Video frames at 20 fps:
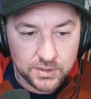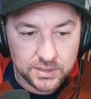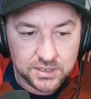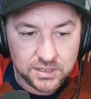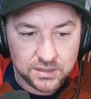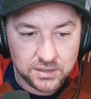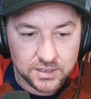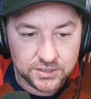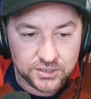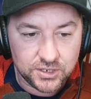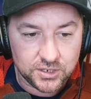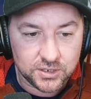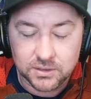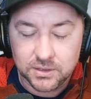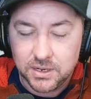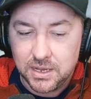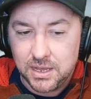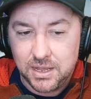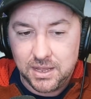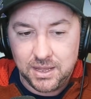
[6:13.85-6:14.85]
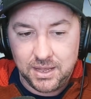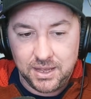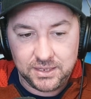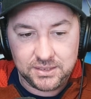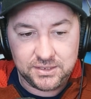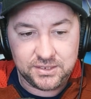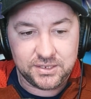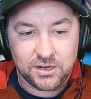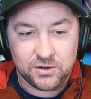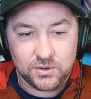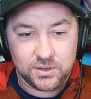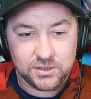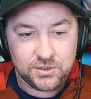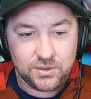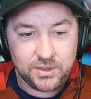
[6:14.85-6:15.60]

this cluster, etc.